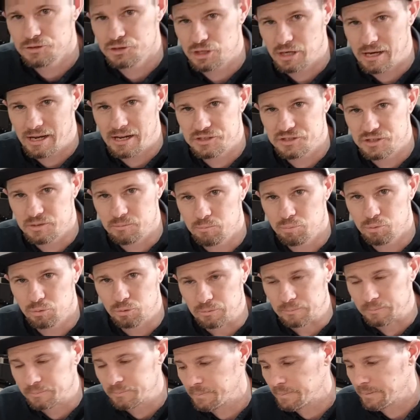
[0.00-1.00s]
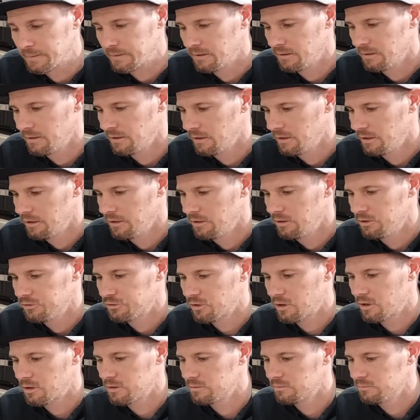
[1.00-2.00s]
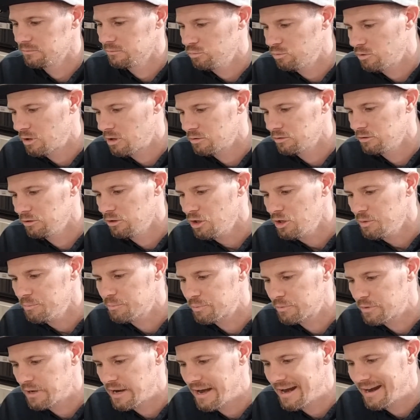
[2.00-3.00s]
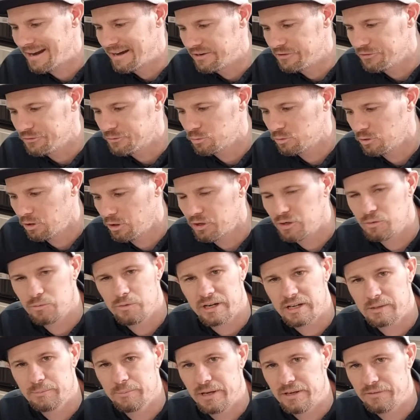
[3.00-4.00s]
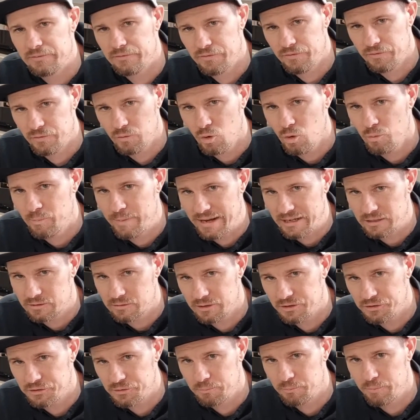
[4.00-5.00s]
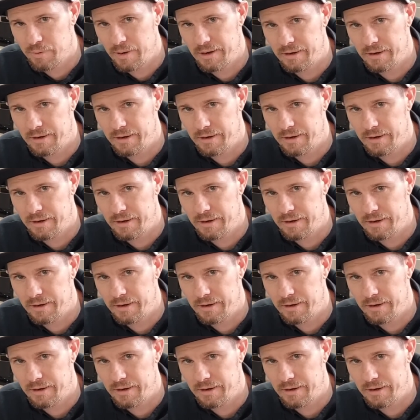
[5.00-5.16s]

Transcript: charge input. So while a lot of brands will only recommend 4 batteries in